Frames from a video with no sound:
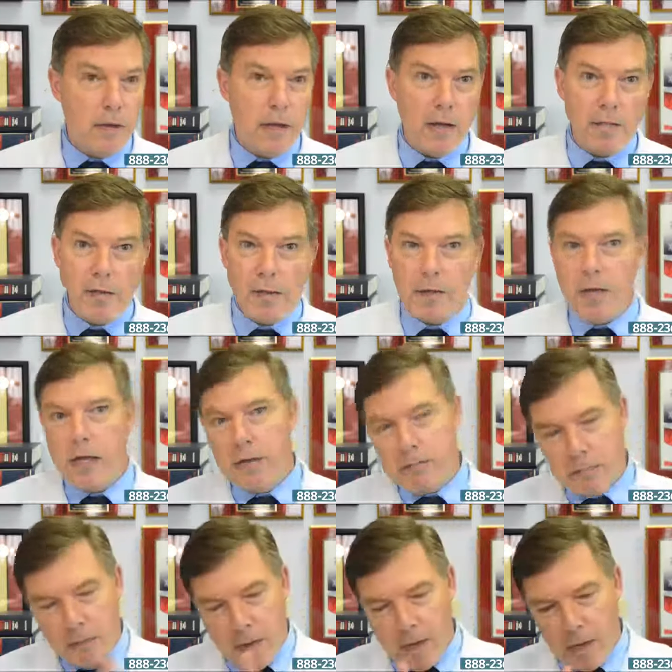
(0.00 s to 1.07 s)
have
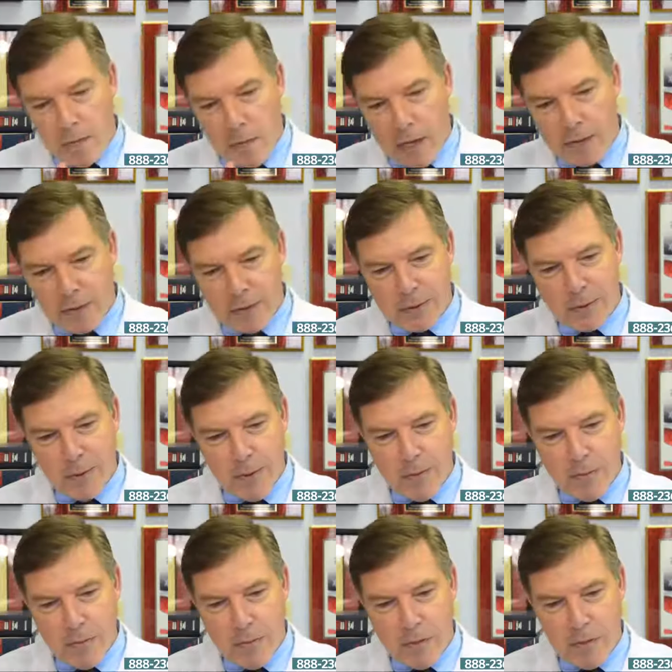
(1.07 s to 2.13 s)
the microscope